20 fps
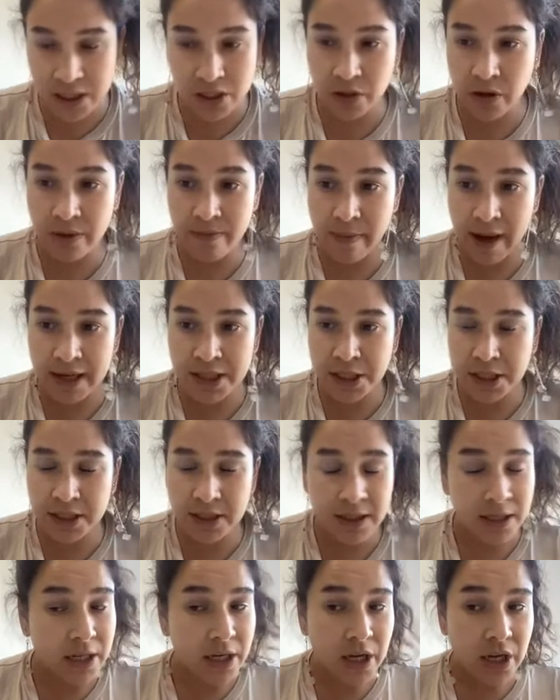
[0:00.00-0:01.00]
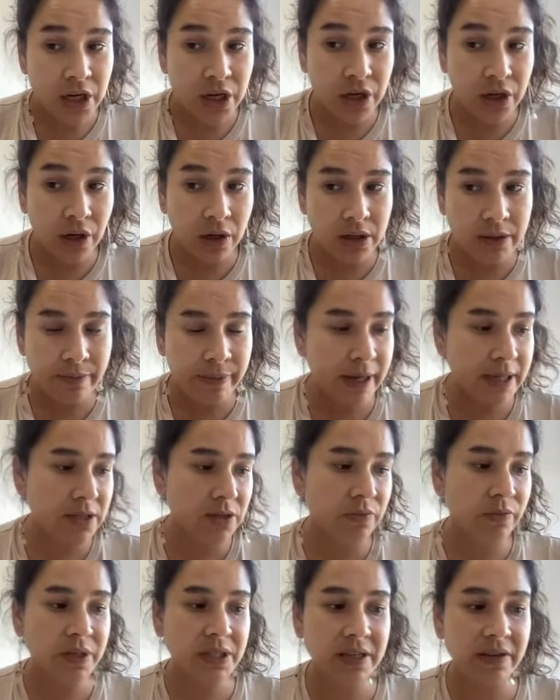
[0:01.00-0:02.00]
So imagine, the
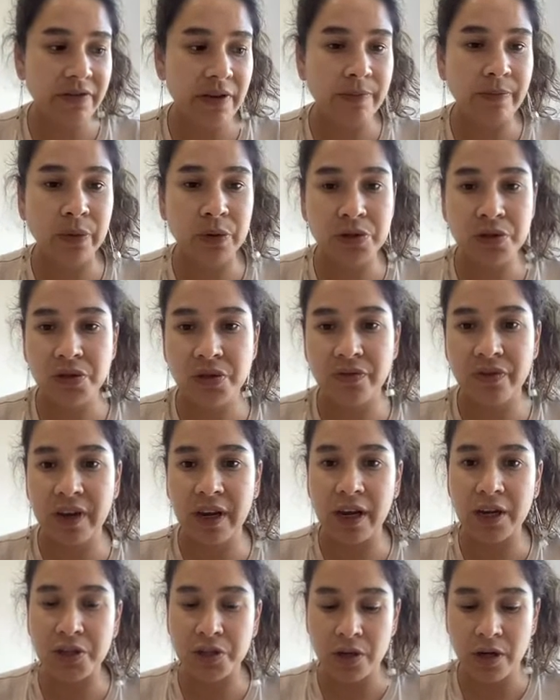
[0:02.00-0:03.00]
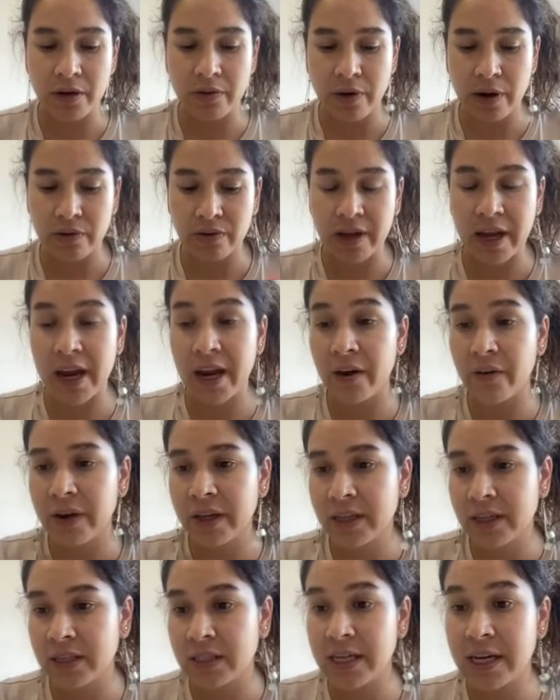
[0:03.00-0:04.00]
person receive a push notification around the
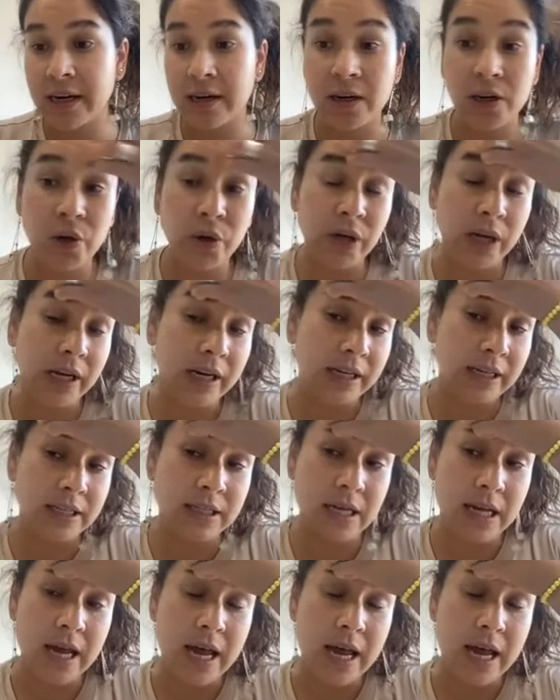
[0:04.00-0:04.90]
area that they are looking at,